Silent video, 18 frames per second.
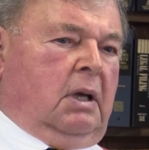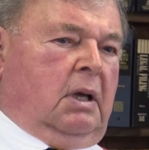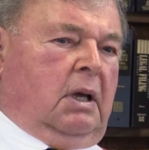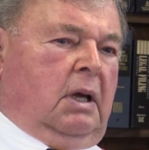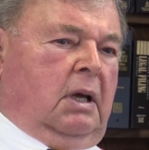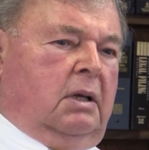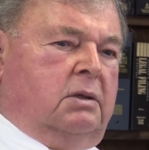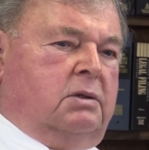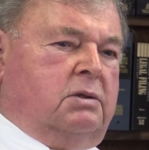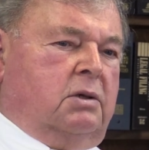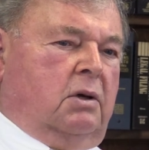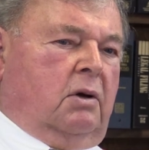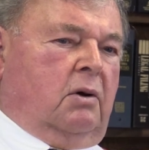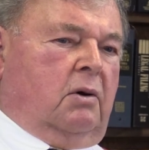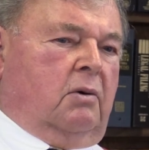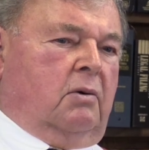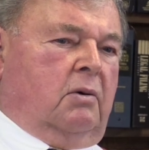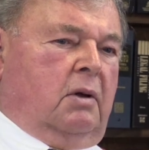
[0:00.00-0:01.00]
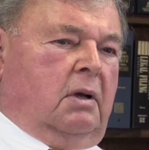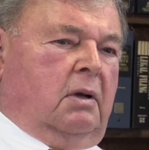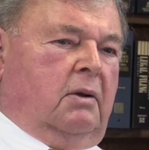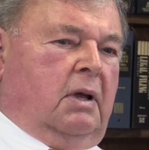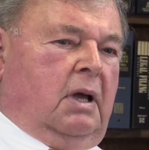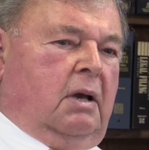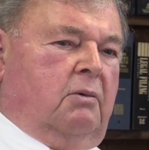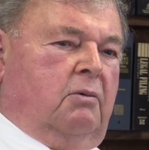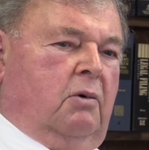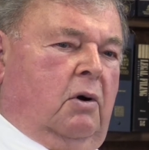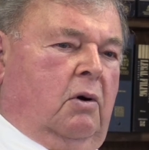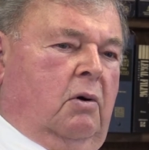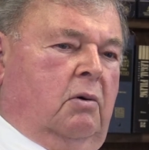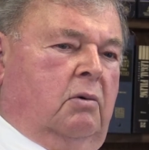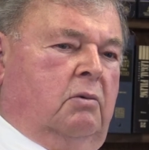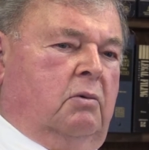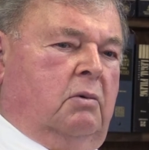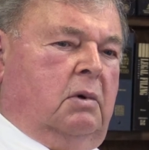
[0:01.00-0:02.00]
And so uh, that
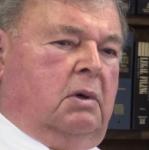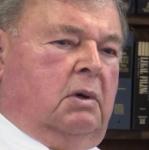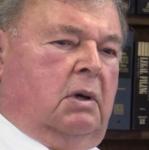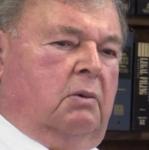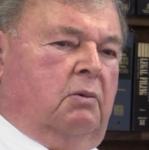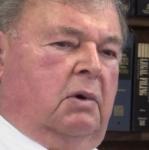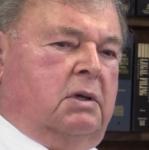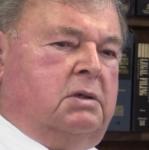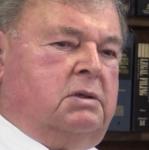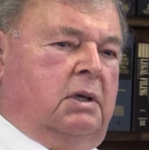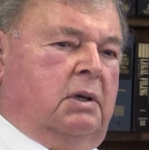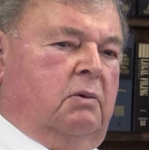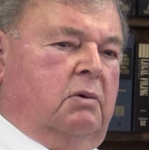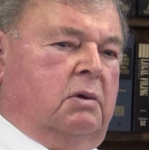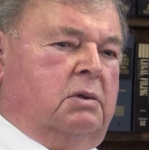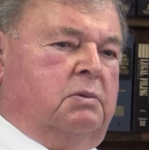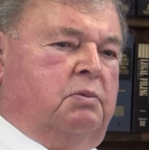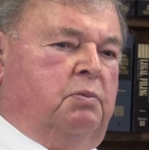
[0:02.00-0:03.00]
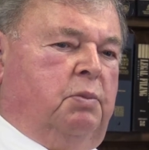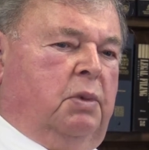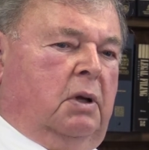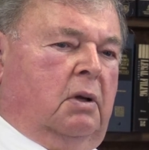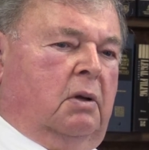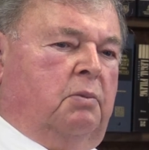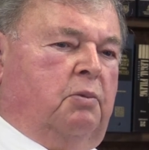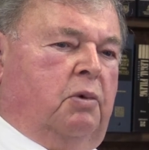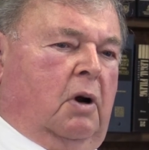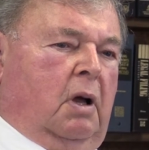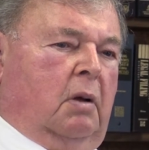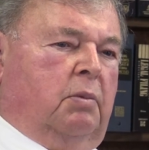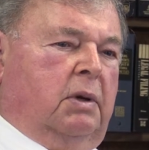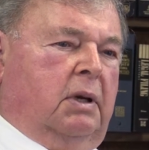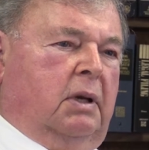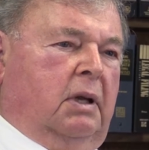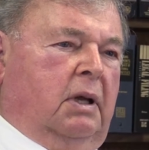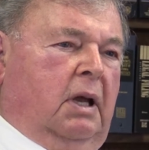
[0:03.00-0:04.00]
road originally was built
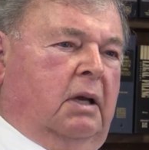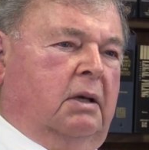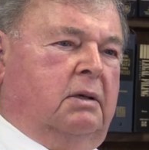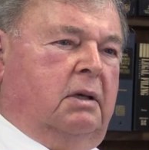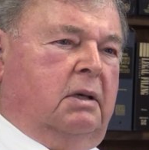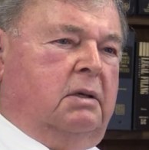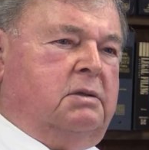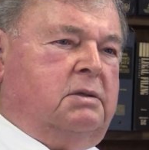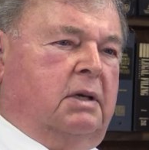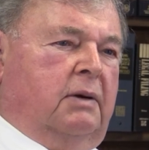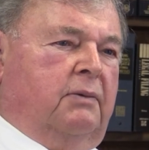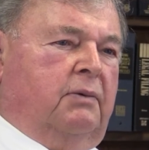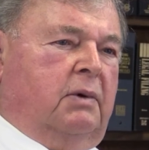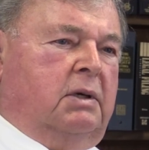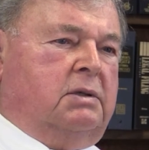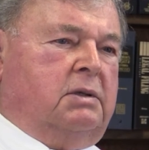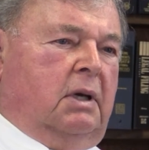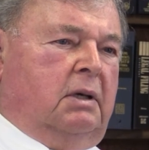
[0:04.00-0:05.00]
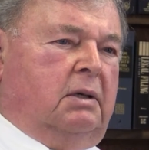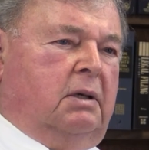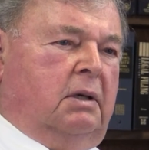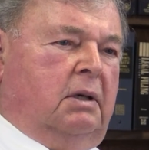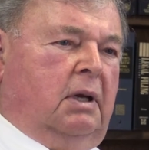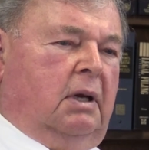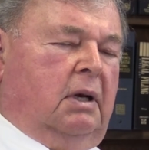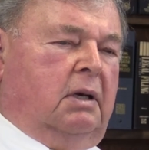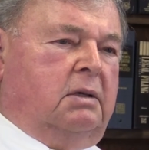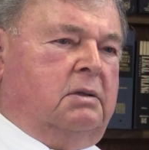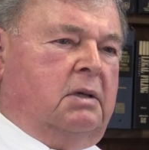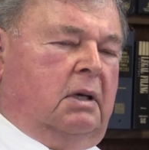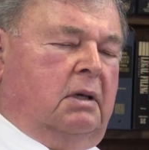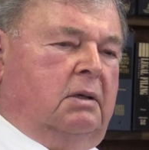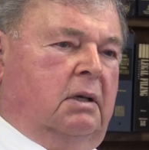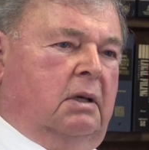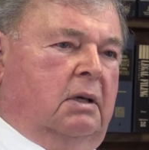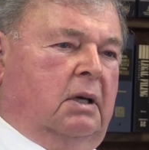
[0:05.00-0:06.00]
probably the 1870s, 1880s,
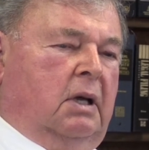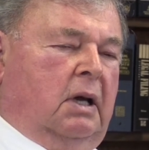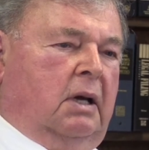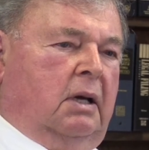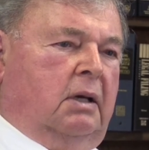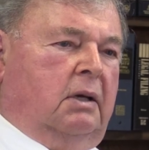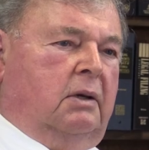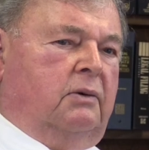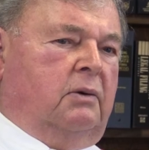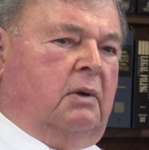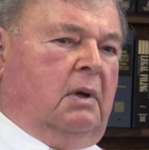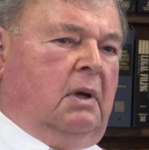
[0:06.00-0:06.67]
1890s.